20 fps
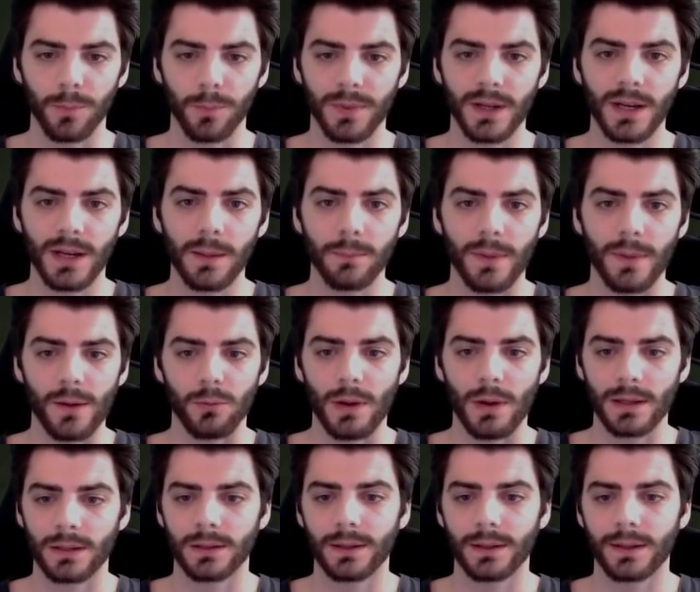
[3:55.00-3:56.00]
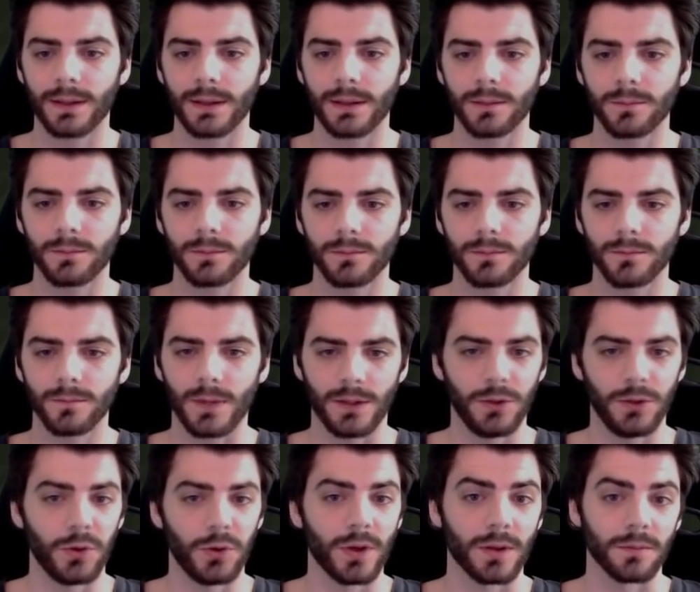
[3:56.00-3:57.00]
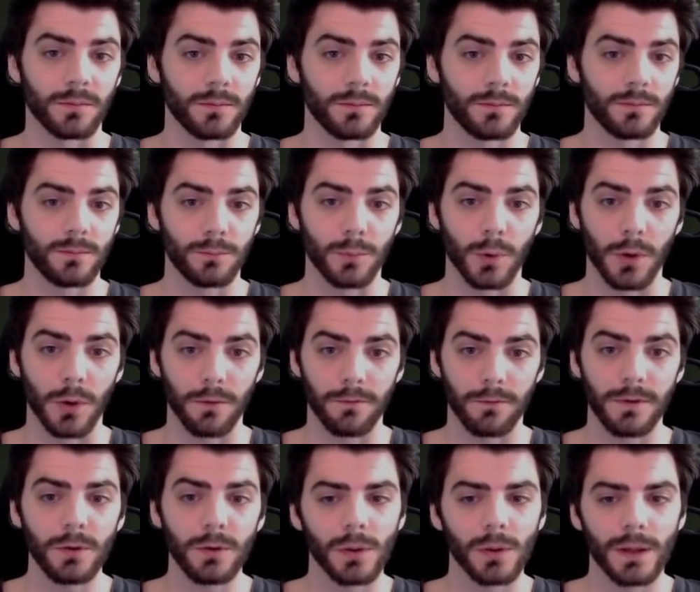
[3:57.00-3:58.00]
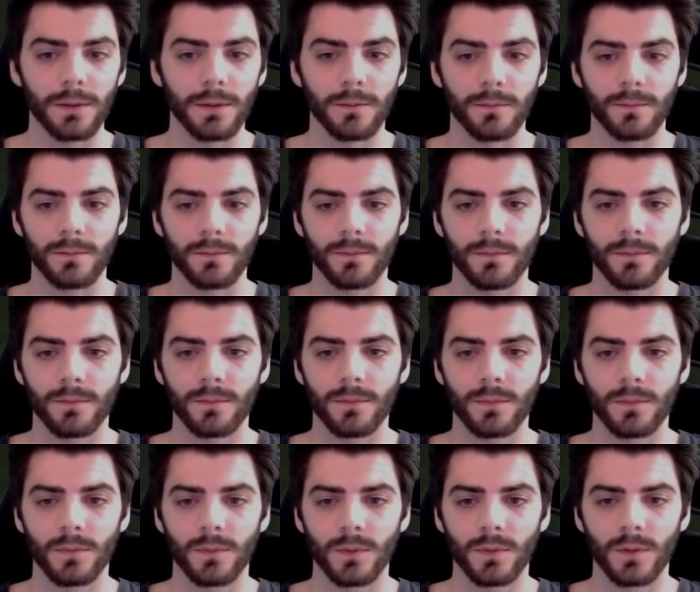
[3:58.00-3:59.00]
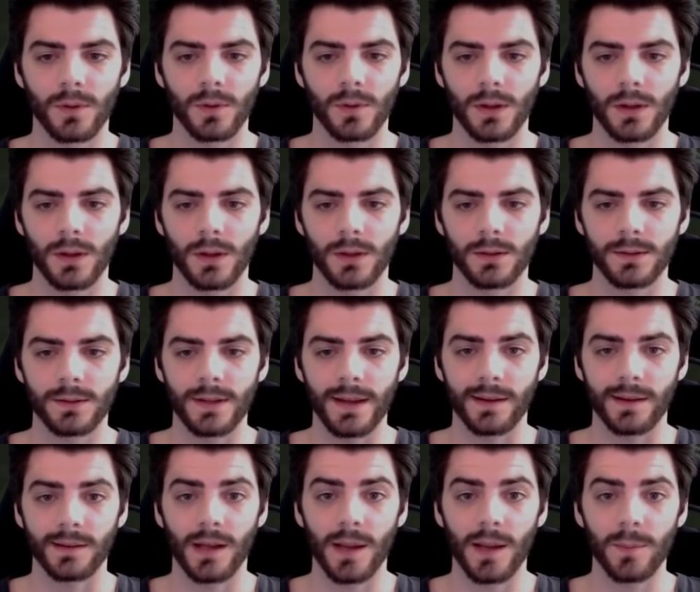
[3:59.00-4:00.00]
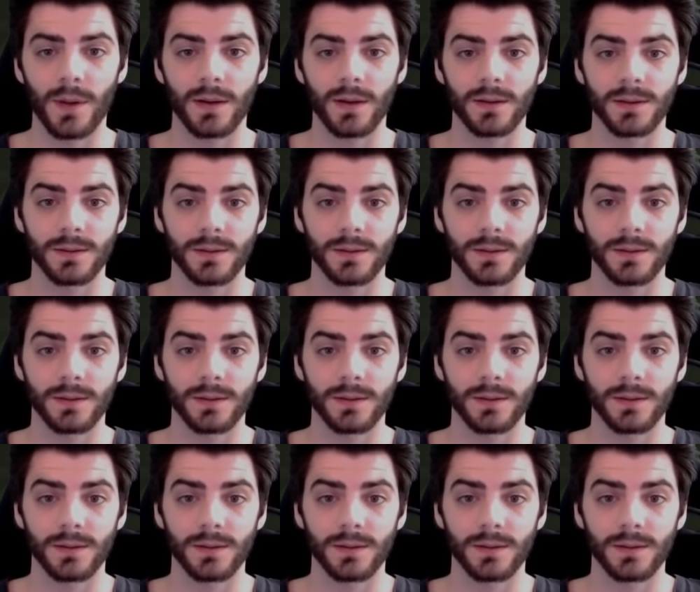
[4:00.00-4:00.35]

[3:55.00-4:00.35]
it up by right clicking, then you can put a fuel in, take a diamond,